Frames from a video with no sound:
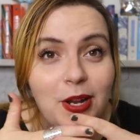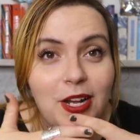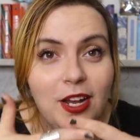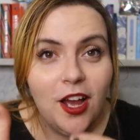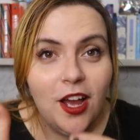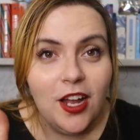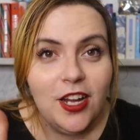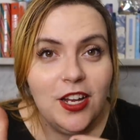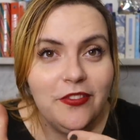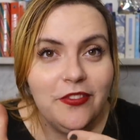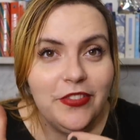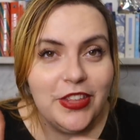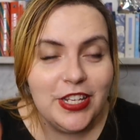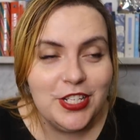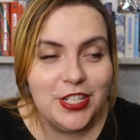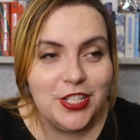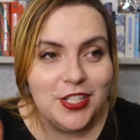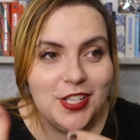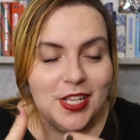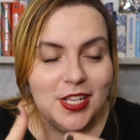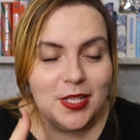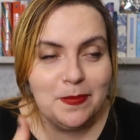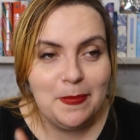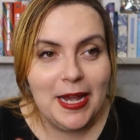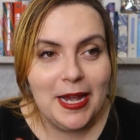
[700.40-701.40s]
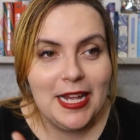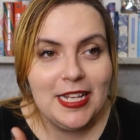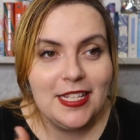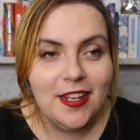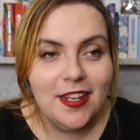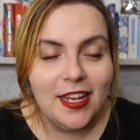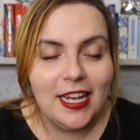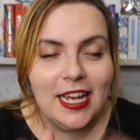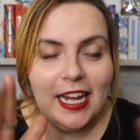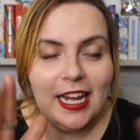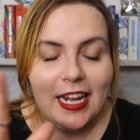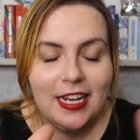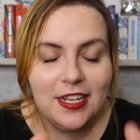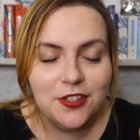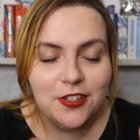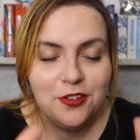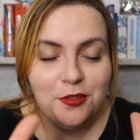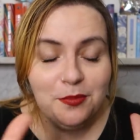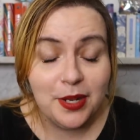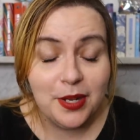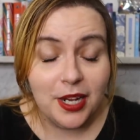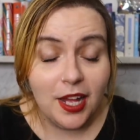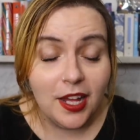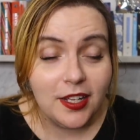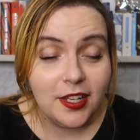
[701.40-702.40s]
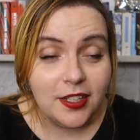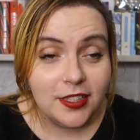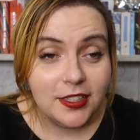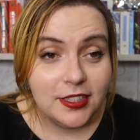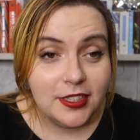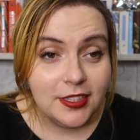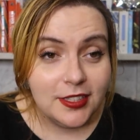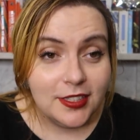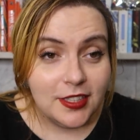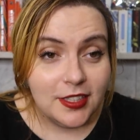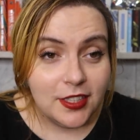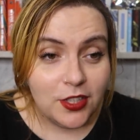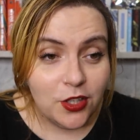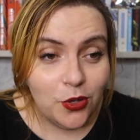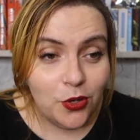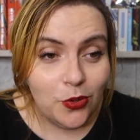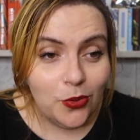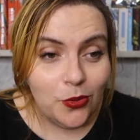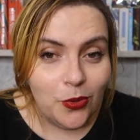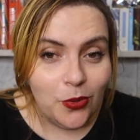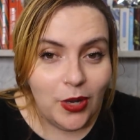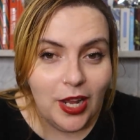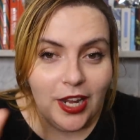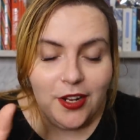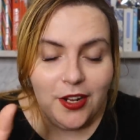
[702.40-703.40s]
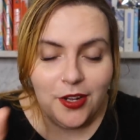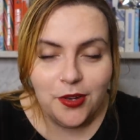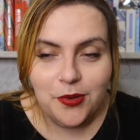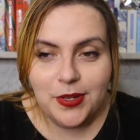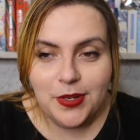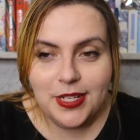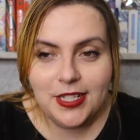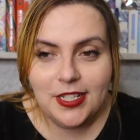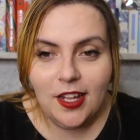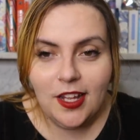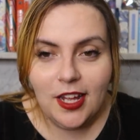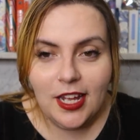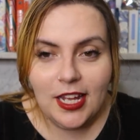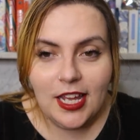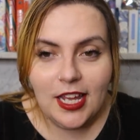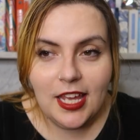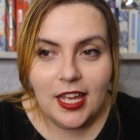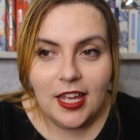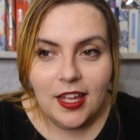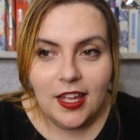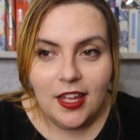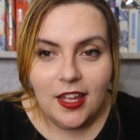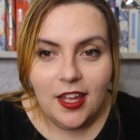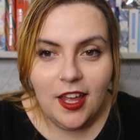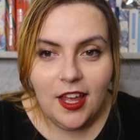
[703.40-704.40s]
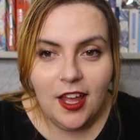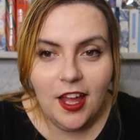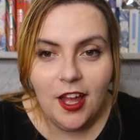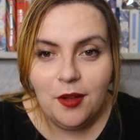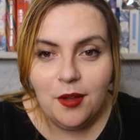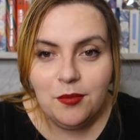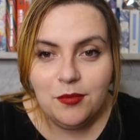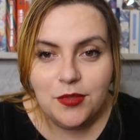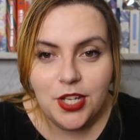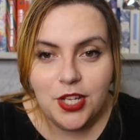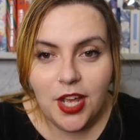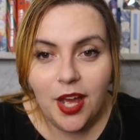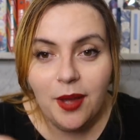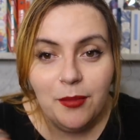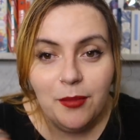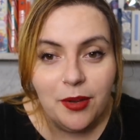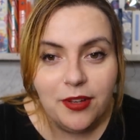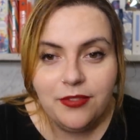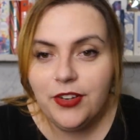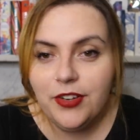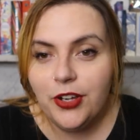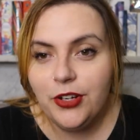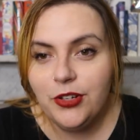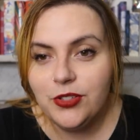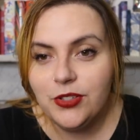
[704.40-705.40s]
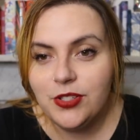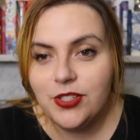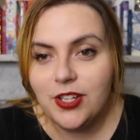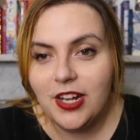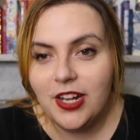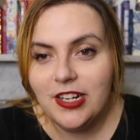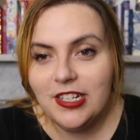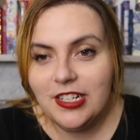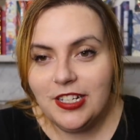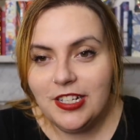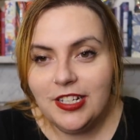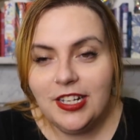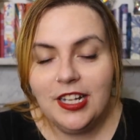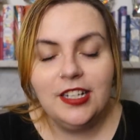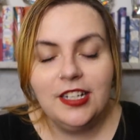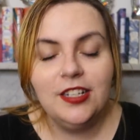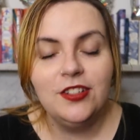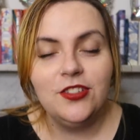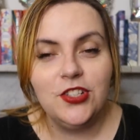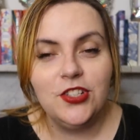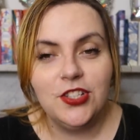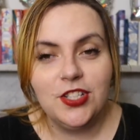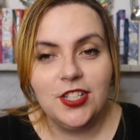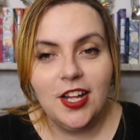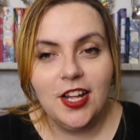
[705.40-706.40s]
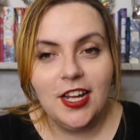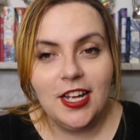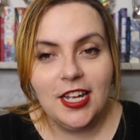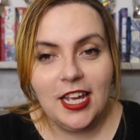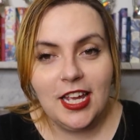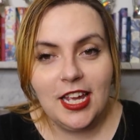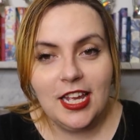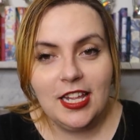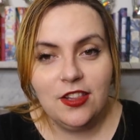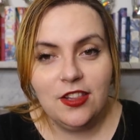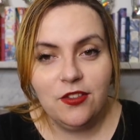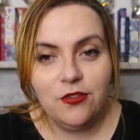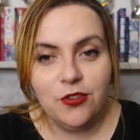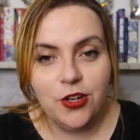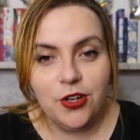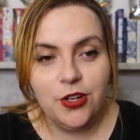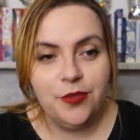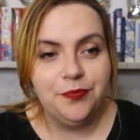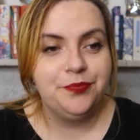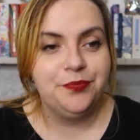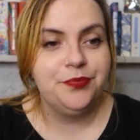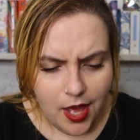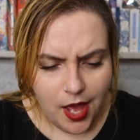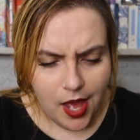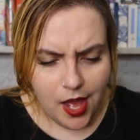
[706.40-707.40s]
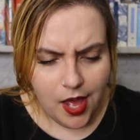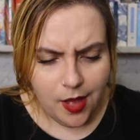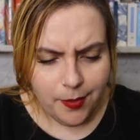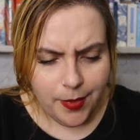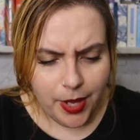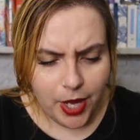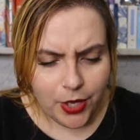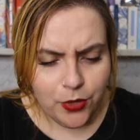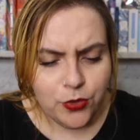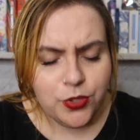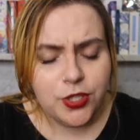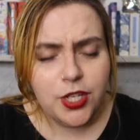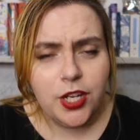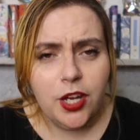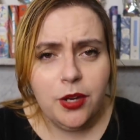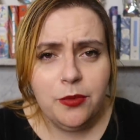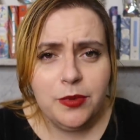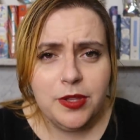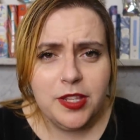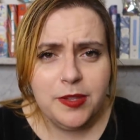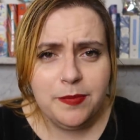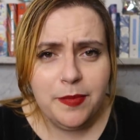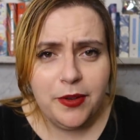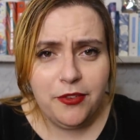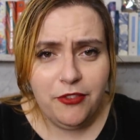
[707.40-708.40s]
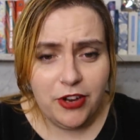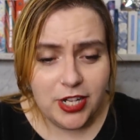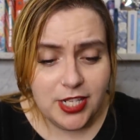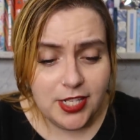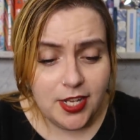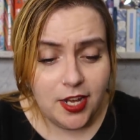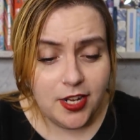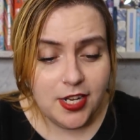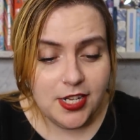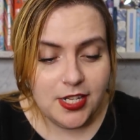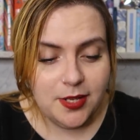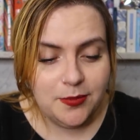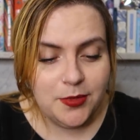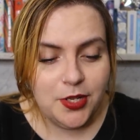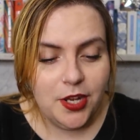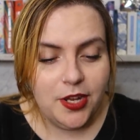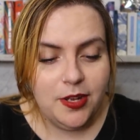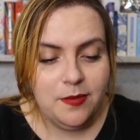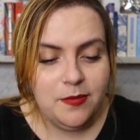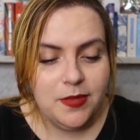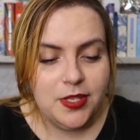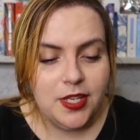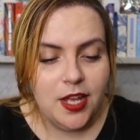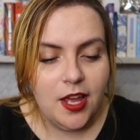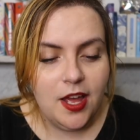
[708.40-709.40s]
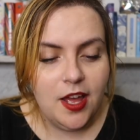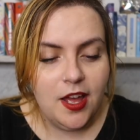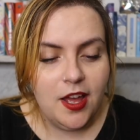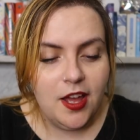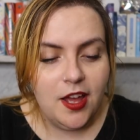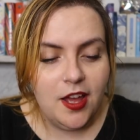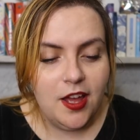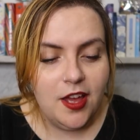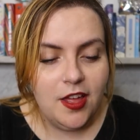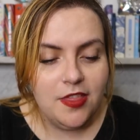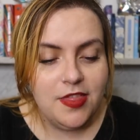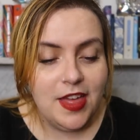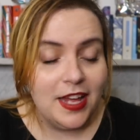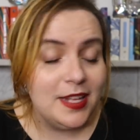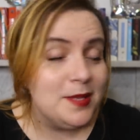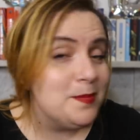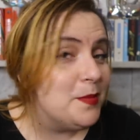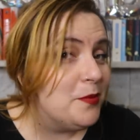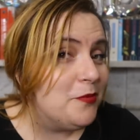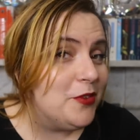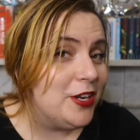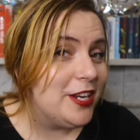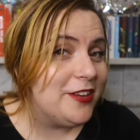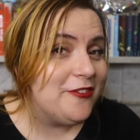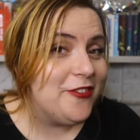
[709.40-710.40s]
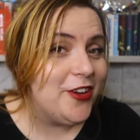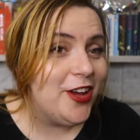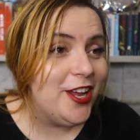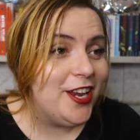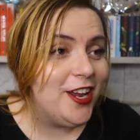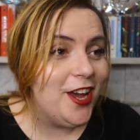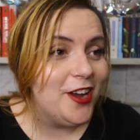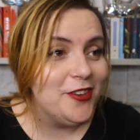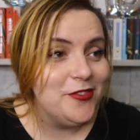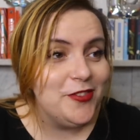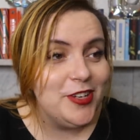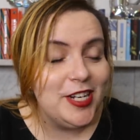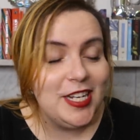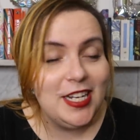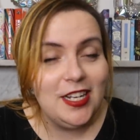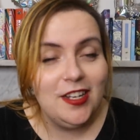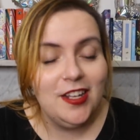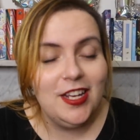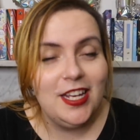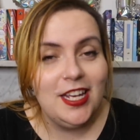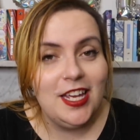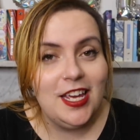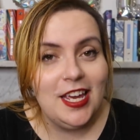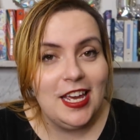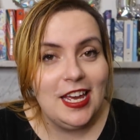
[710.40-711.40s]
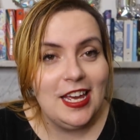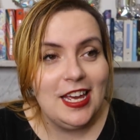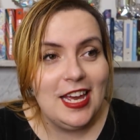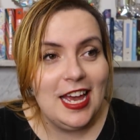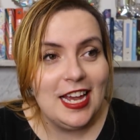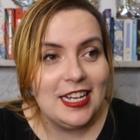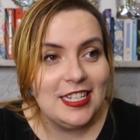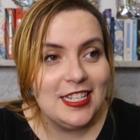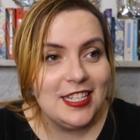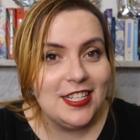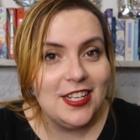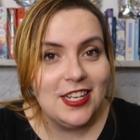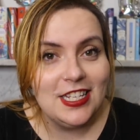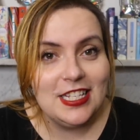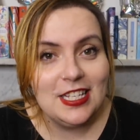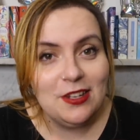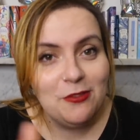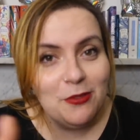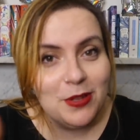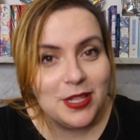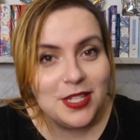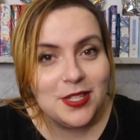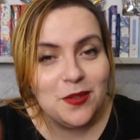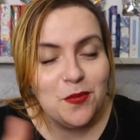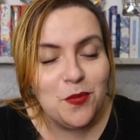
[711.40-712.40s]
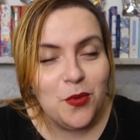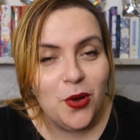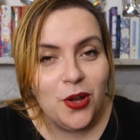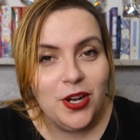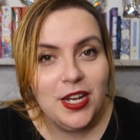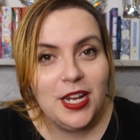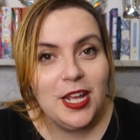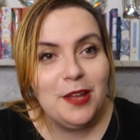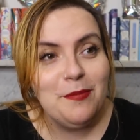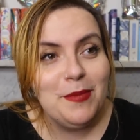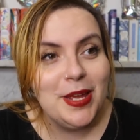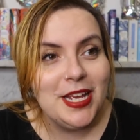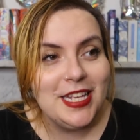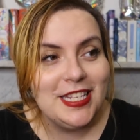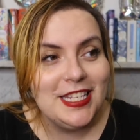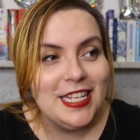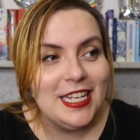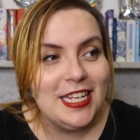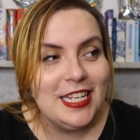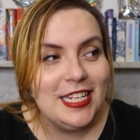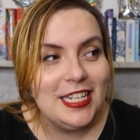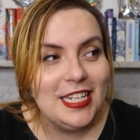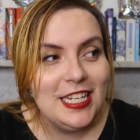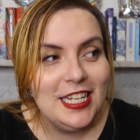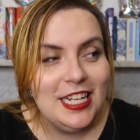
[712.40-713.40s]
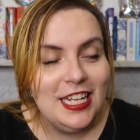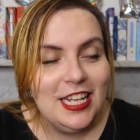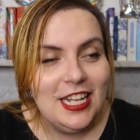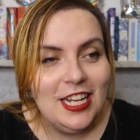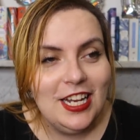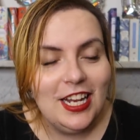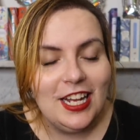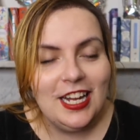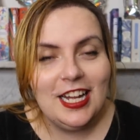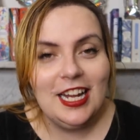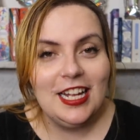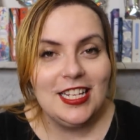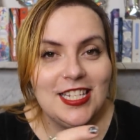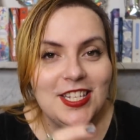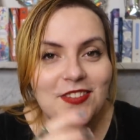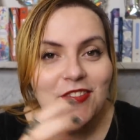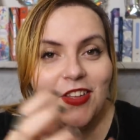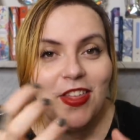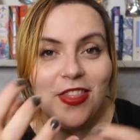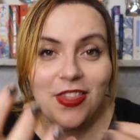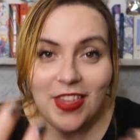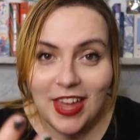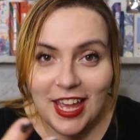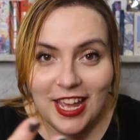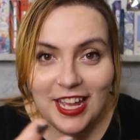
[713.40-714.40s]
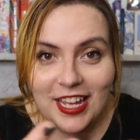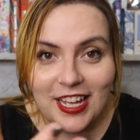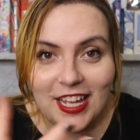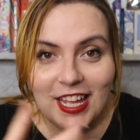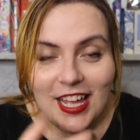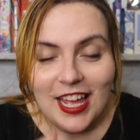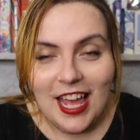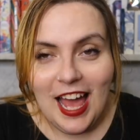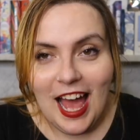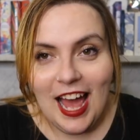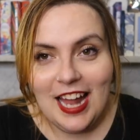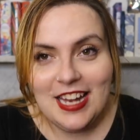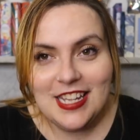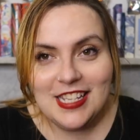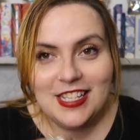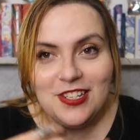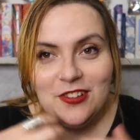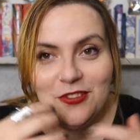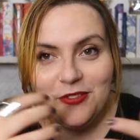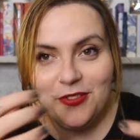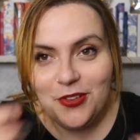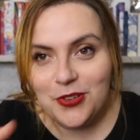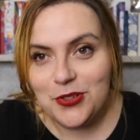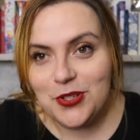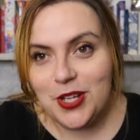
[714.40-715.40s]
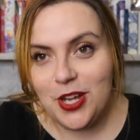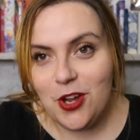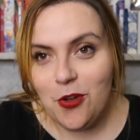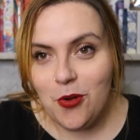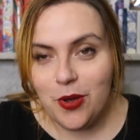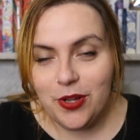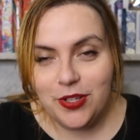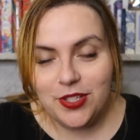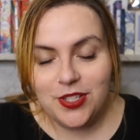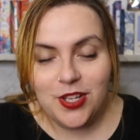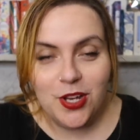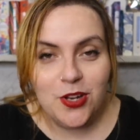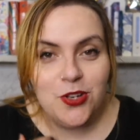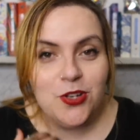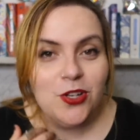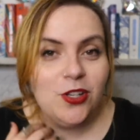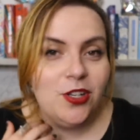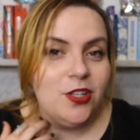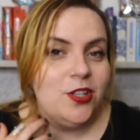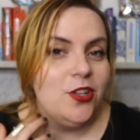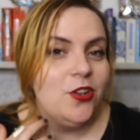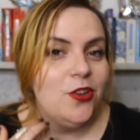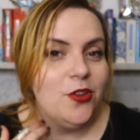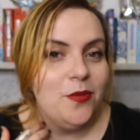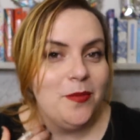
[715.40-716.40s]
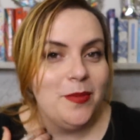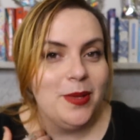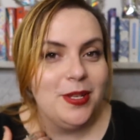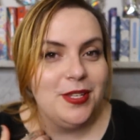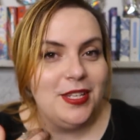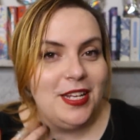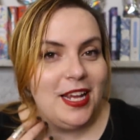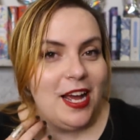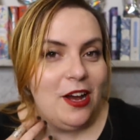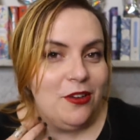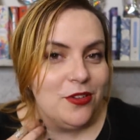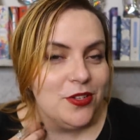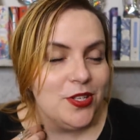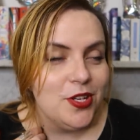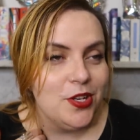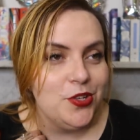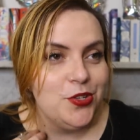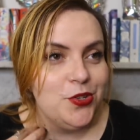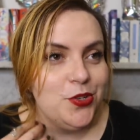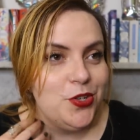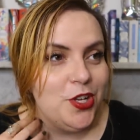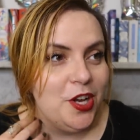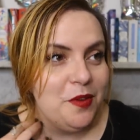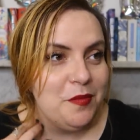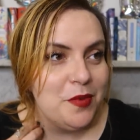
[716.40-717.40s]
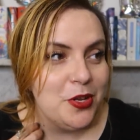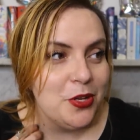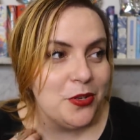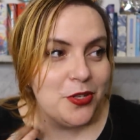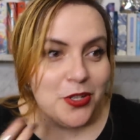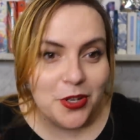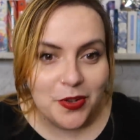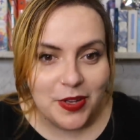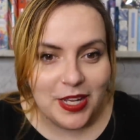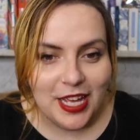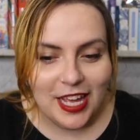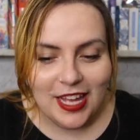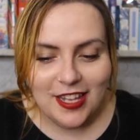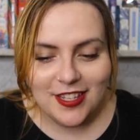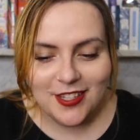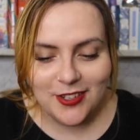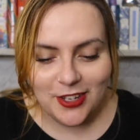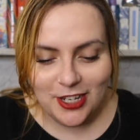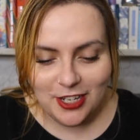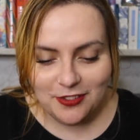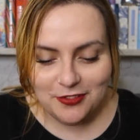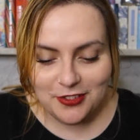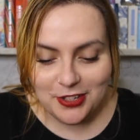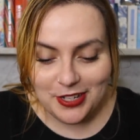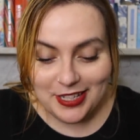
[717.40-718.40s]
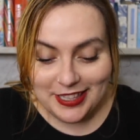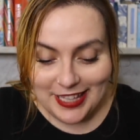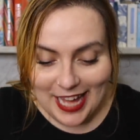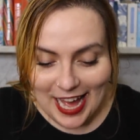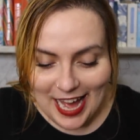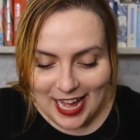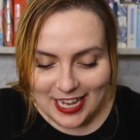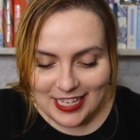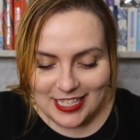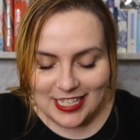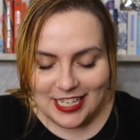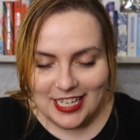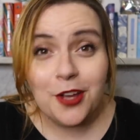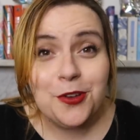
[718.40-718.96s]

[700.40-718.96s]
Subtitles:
I love that it's just a space I can enter and be like, cool. And I always like, turn my phone on silent and then just like in the room. I also go with my friend Zana sometimes. That's been really fun. I really like exercising with someone. It makes it like less of a thing and still feels like quite social and you're not missing out on social time and you're doing it. So I love doing that.